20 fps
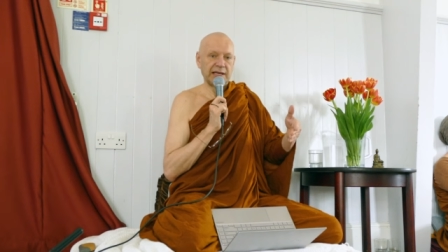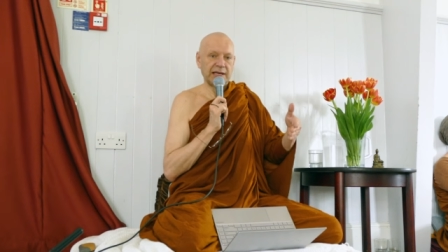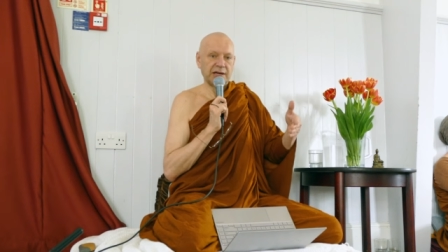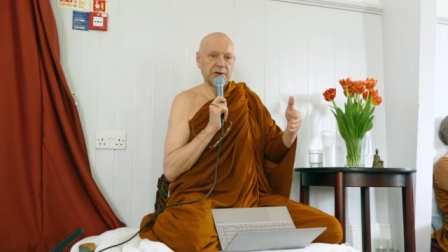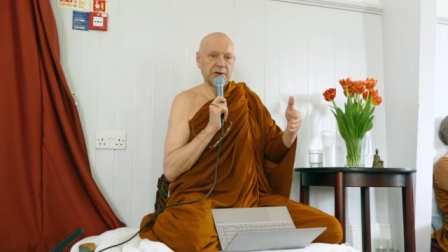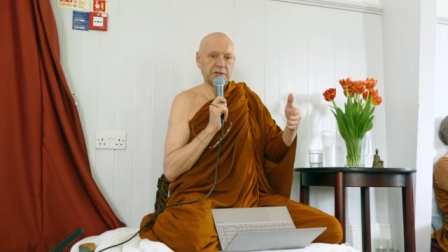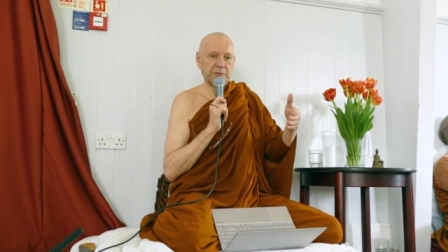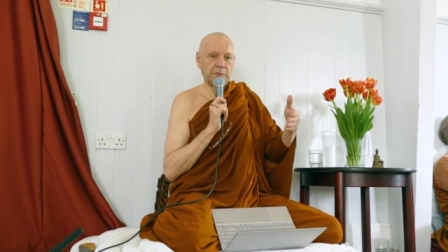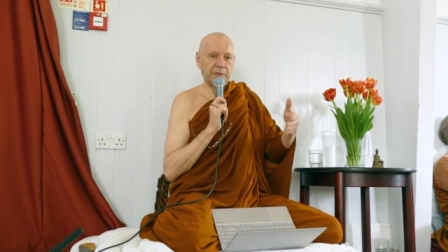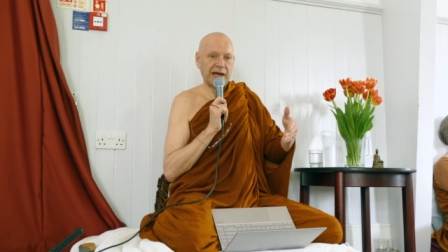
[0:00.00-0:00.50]
he
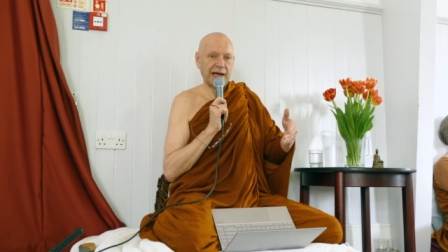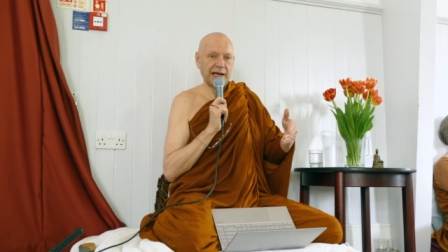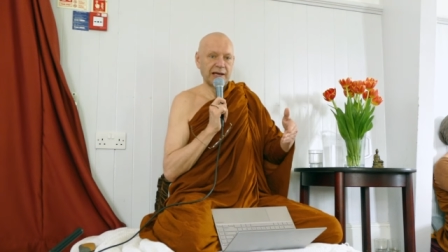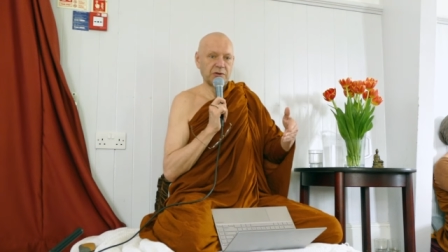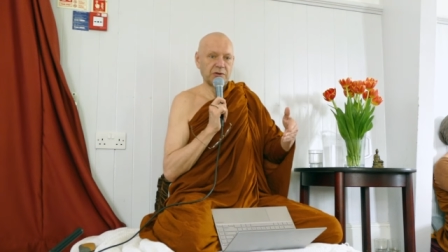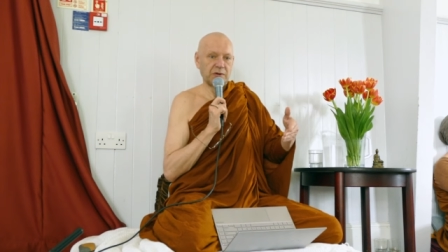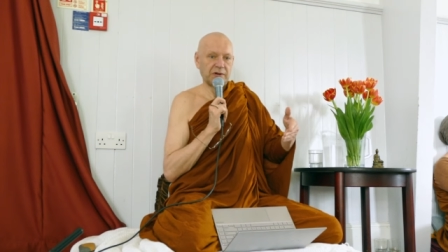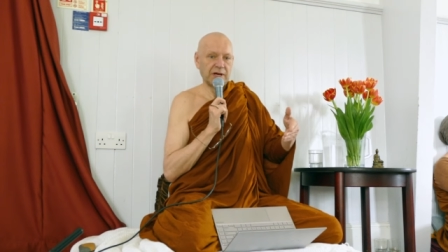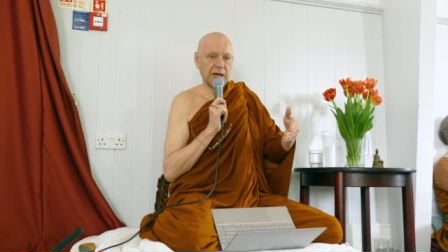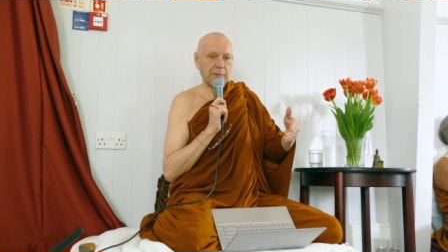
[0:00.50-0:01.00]
goes
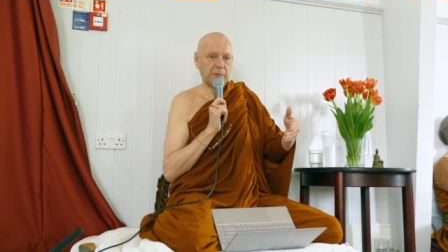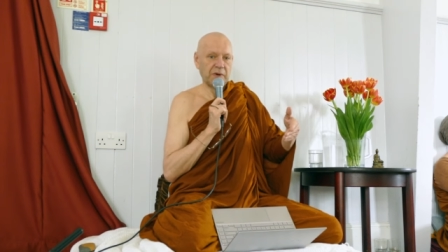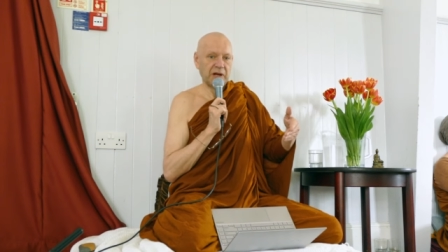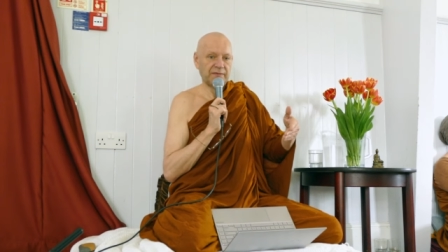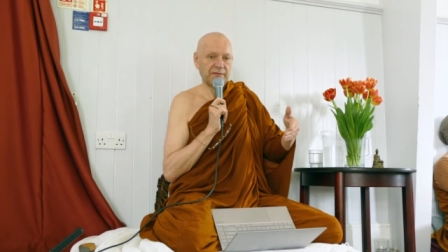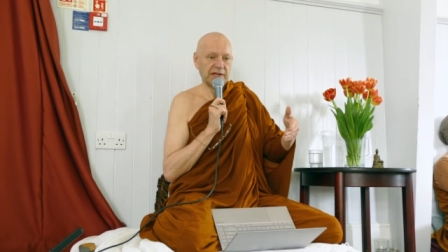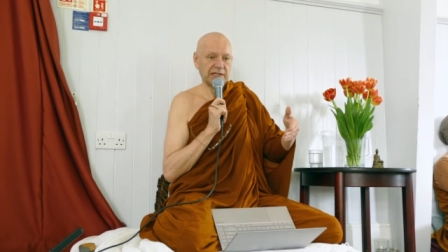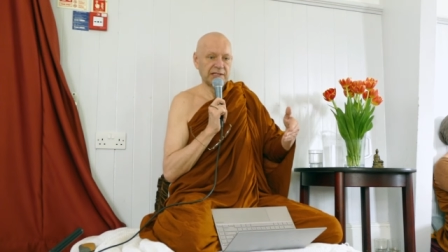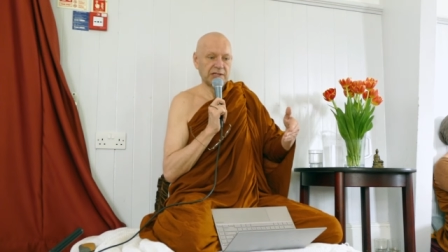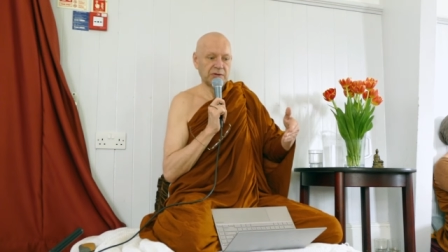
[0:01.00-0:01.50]
back to
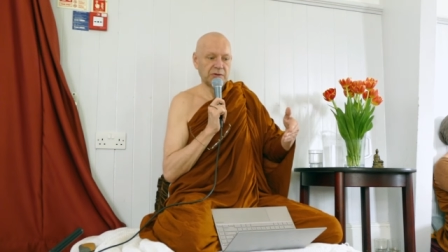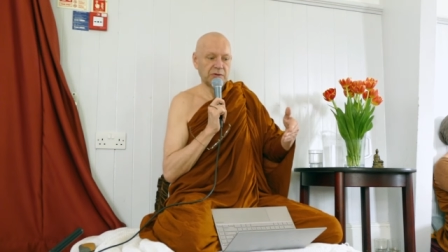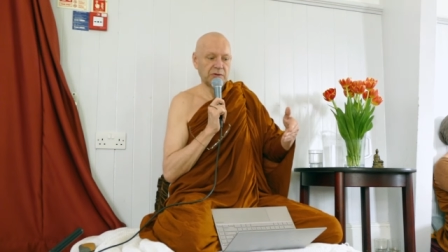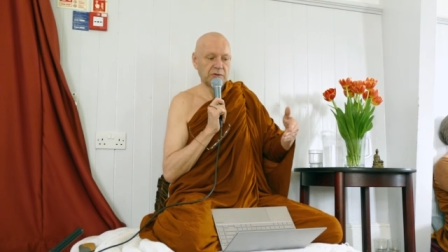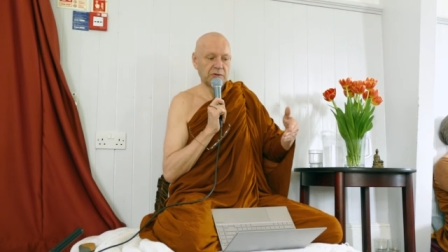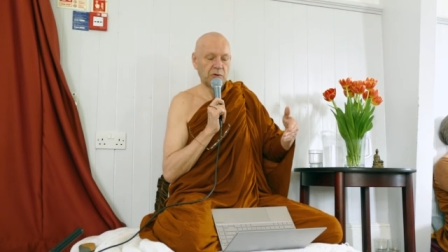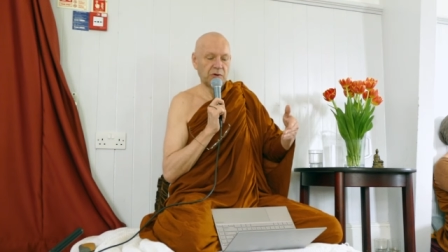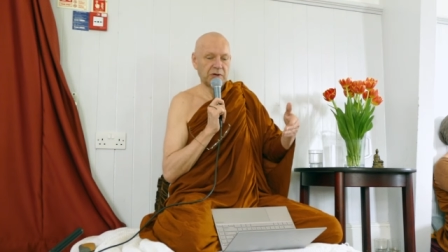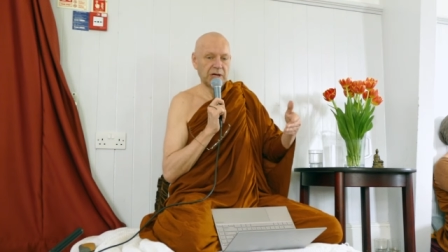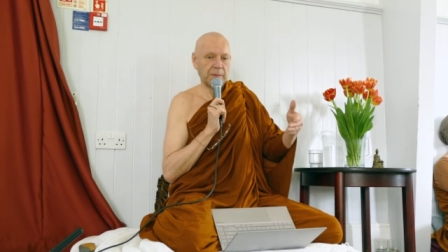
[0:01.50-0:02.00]

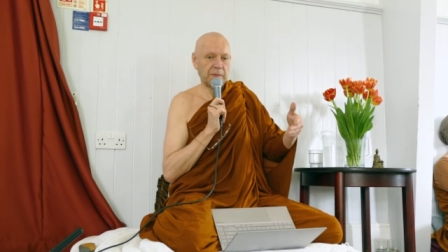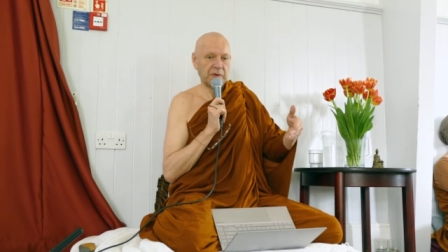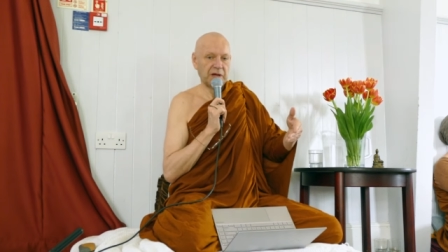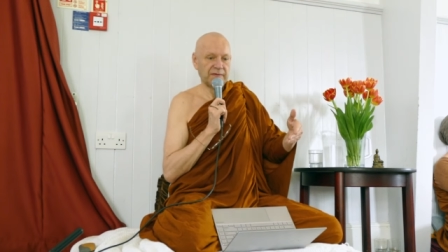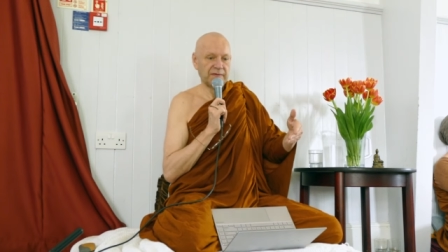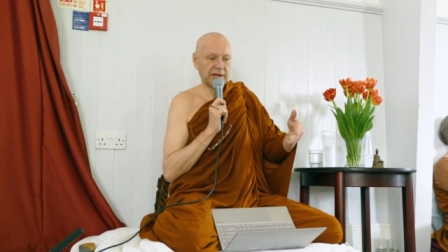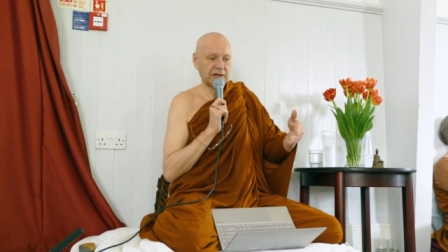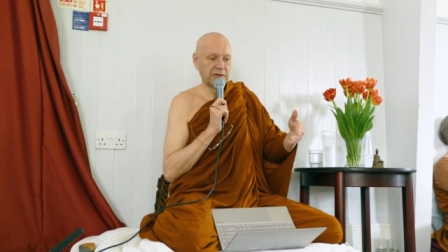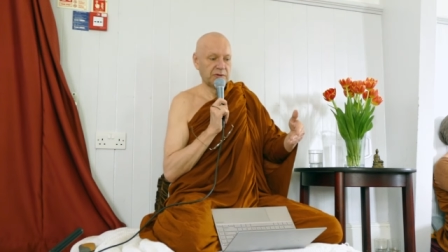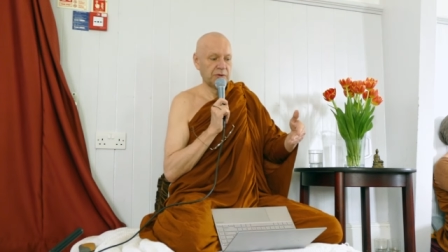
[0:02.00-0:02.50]
Kapilavastu or
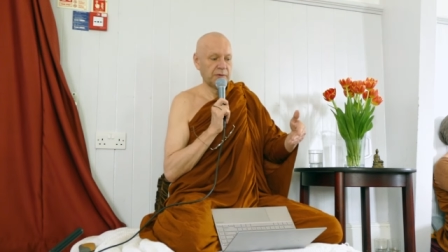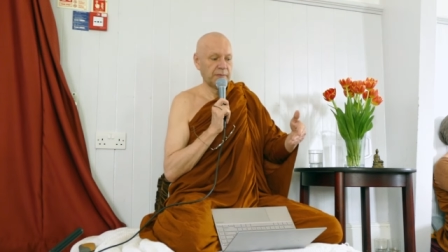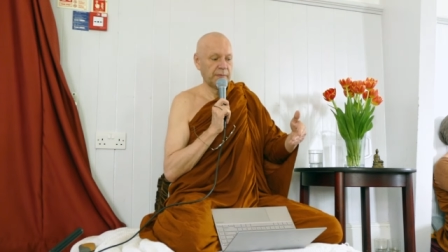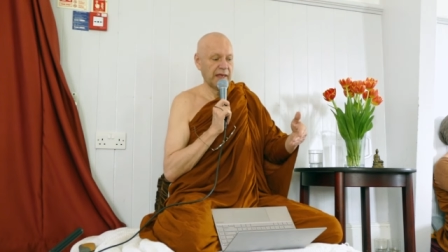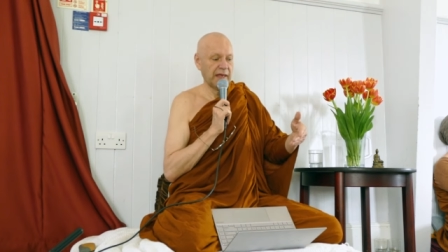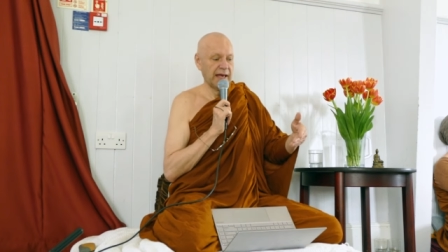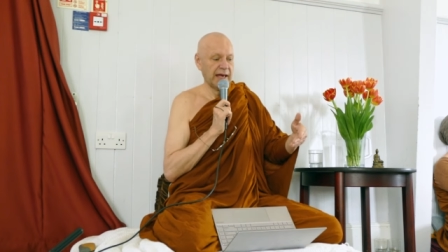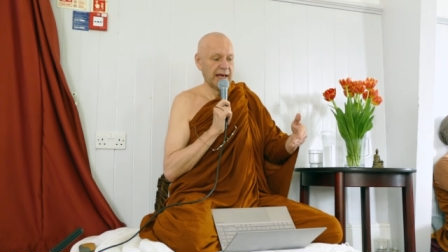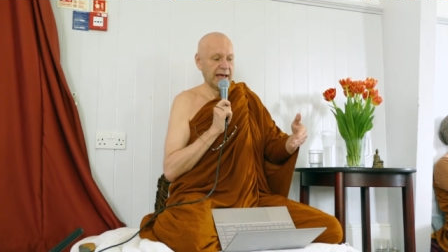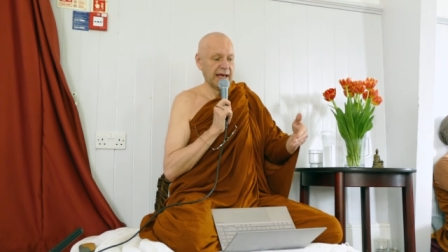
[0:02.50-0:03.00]
Kapilavatthu,